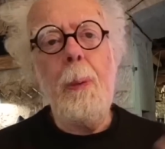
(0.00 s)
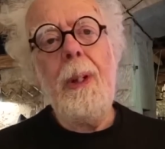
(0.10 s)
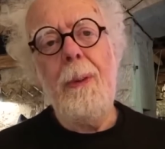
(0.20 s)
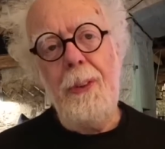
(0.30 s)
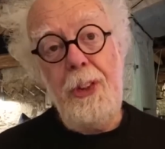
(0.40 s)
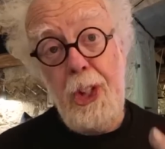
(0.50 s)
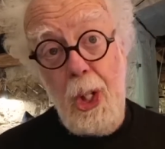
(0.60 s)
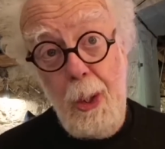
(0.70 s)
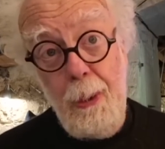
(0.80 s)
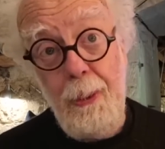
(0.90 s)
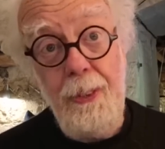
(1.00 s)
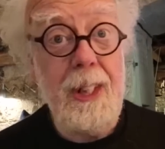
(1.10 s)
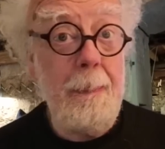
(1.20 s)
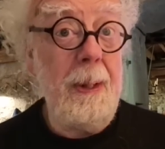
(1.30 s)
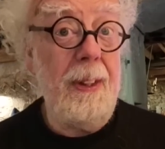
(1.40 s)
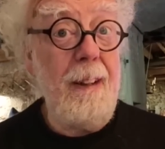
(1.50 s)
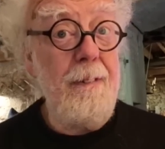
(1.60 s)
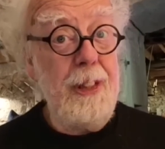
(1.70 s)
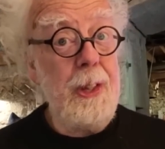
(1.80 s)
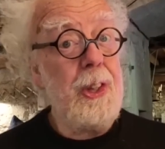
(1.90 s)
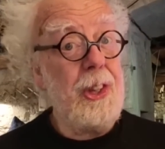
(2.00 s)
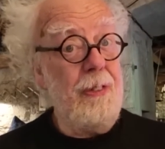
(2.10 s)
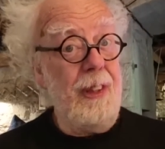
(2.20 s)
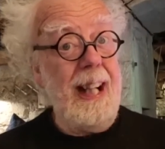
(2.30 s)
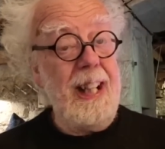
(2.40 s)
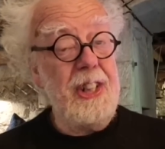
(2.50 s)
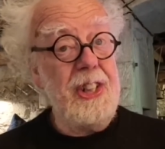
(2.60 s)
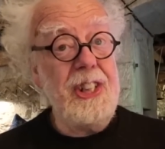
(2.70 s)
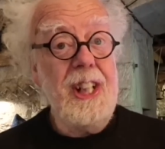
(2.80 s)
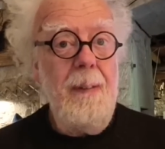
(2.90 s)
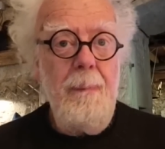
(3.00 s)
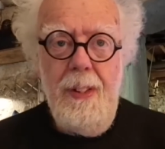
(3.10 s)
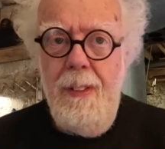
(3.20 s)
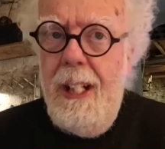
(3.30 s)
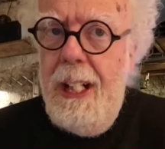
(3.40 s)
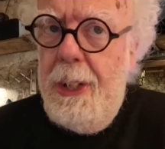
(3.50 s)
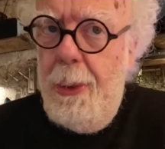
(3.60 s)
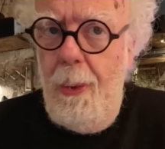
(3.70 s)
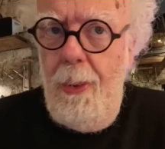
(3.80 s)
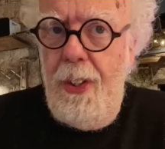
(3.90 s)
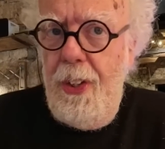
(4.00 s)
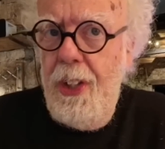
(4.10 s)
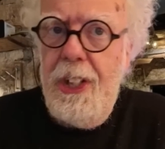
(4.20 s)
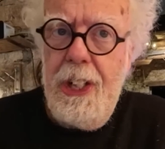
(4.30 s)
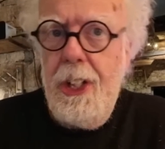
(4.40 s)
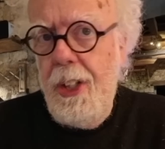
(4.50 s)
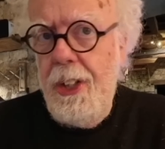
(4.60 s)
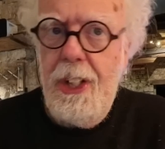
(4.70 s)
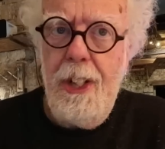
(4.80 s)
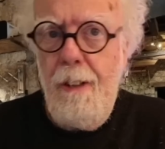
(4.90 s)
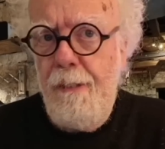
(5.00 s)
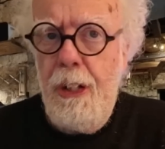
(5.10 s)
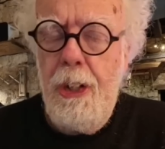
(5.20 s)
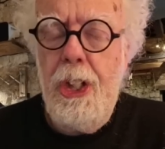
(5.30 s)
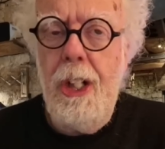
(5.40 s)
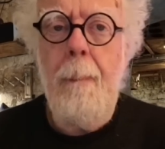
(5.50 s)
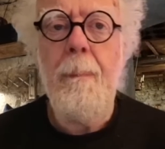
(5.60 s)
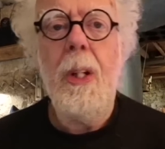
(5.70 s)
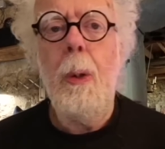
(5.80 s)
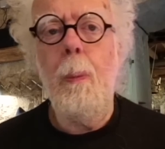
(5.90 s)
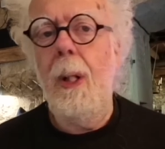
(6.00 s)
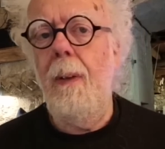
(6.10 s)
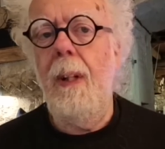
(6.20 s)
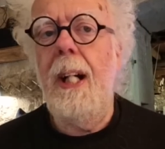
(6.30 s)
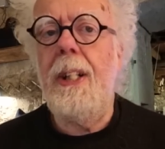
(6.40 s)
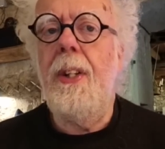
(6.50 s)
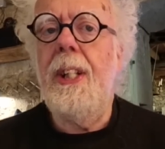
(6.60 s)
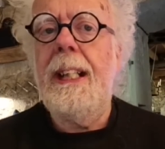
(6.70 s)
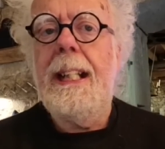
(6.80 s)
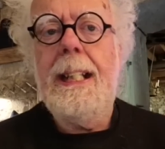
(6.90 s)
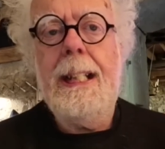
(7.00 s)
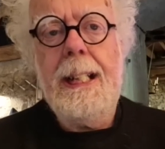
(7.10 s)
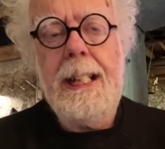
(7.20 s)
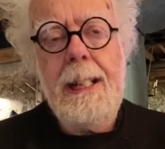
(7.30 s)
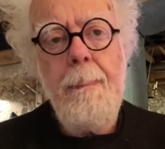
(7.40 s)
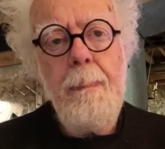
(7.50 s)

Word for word: But we're all told, a bit like fusion reactors, it's all 30 years in the future. Well, I don't think it is.